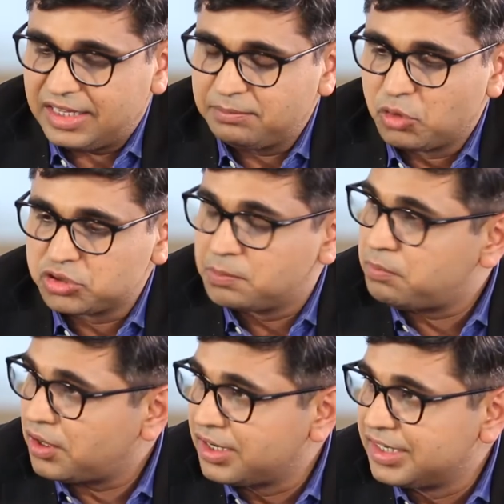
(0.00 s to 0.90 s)
And most
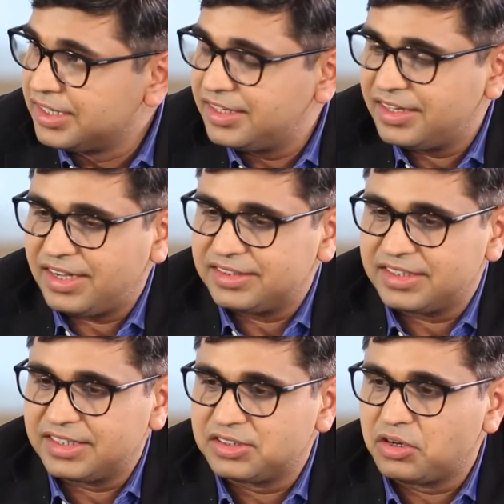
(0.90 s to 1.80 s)
importantly, I
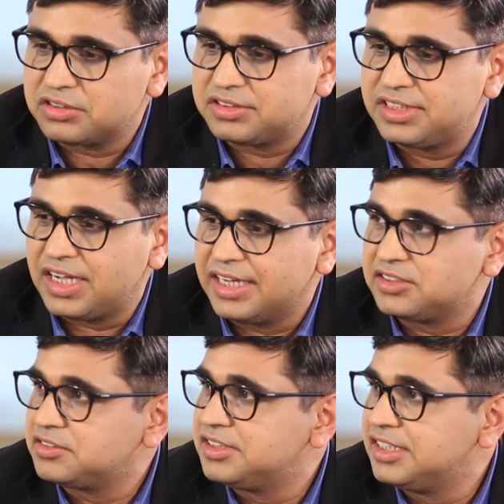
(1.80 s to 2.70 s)
think it got the eyes
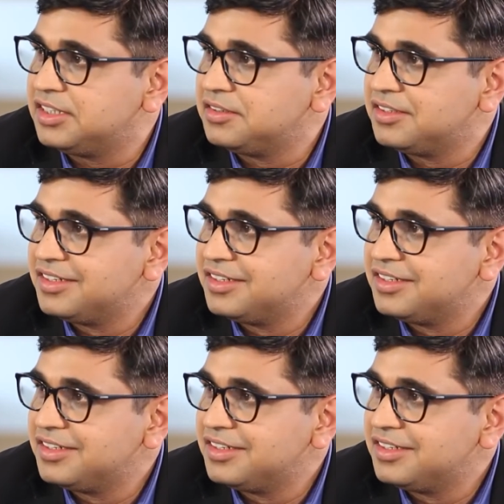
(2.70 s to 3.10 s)
of the